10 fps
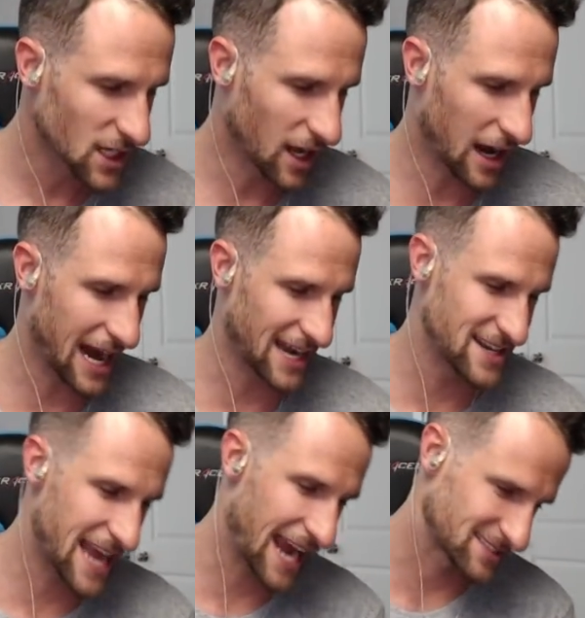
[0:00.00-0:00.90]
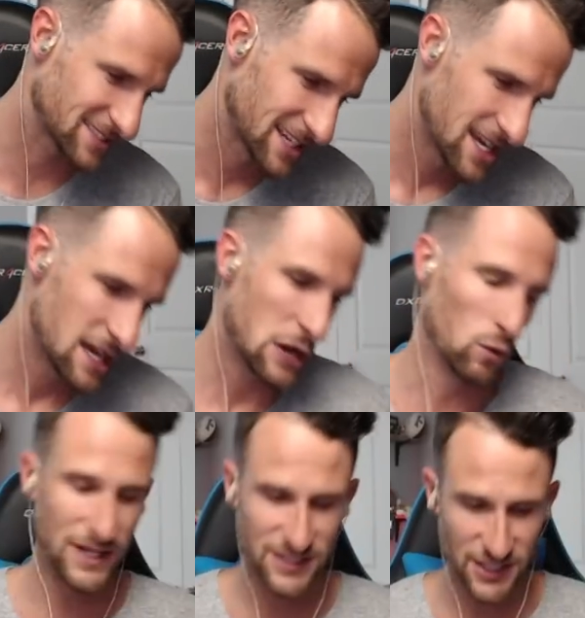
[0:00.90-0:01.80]
All right, next
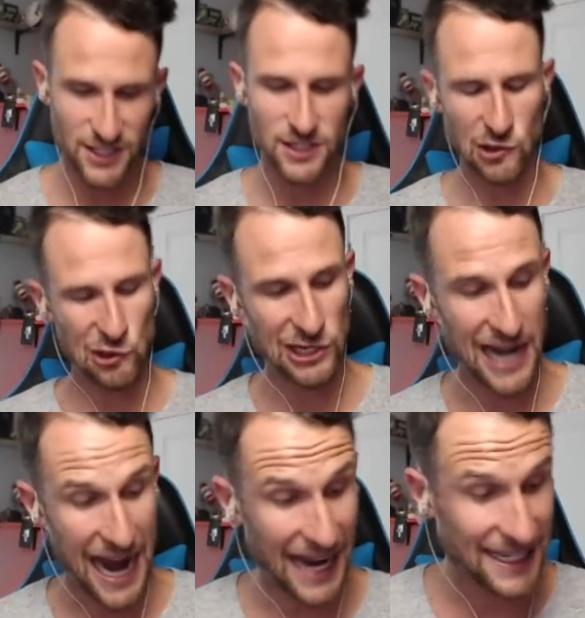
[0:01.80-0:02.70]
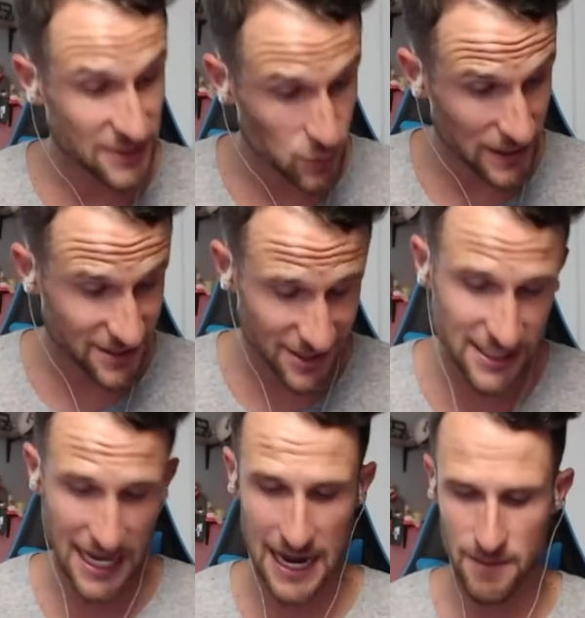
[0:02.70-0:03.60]
Wizard or Ice Wizard?
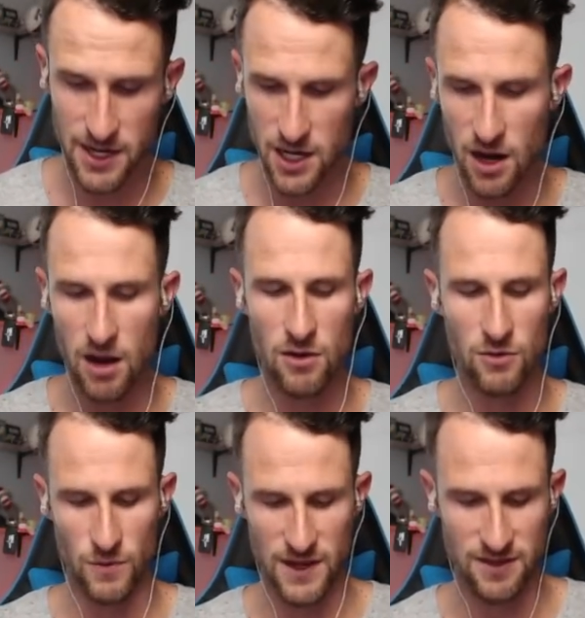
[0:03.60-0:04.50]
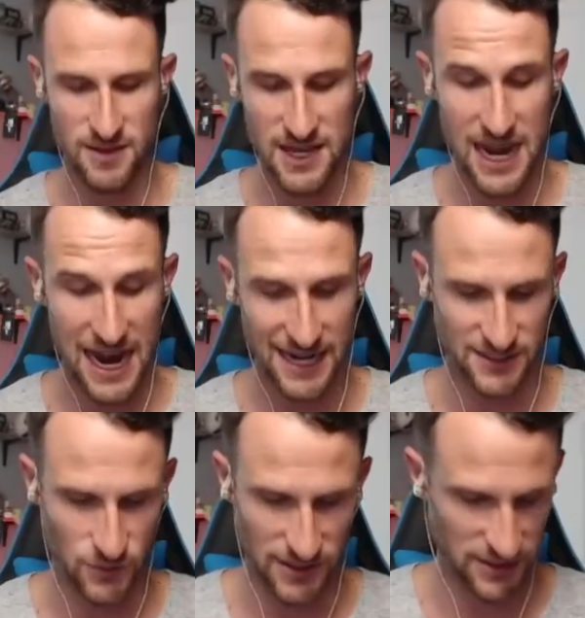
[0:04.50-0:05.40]
I'm gonna go with the
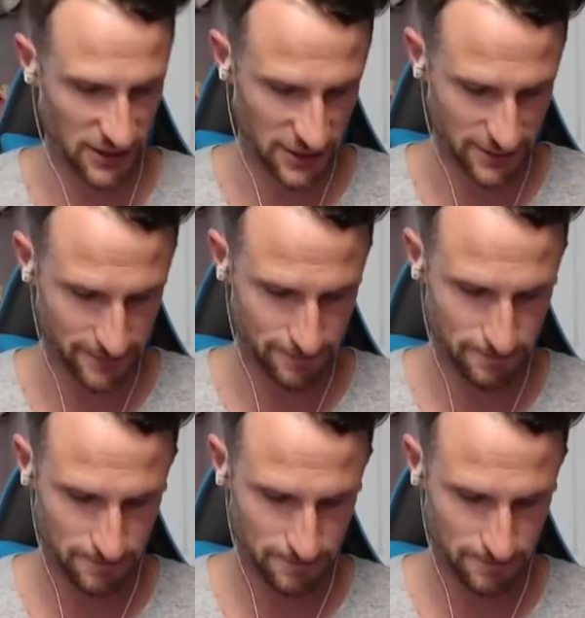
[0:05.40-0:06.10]
Ice Wizard. No,